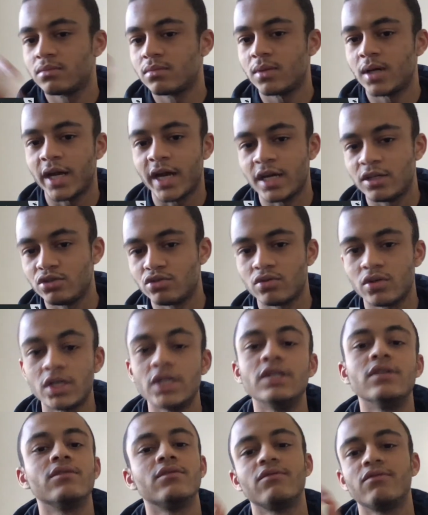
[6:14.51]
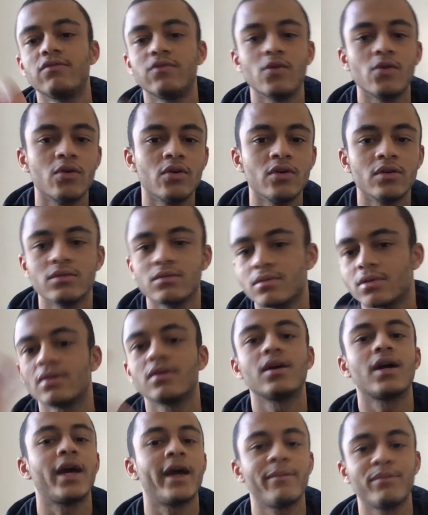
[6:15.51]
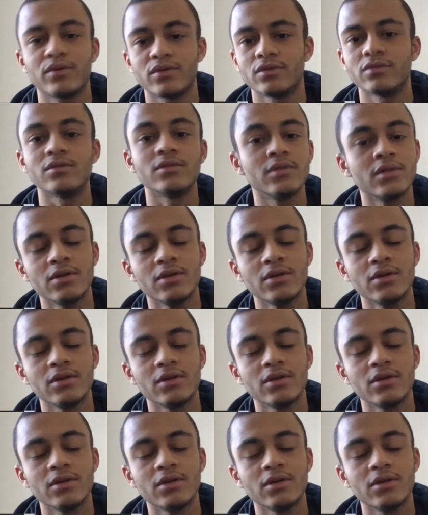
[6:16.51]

Android, for Apple,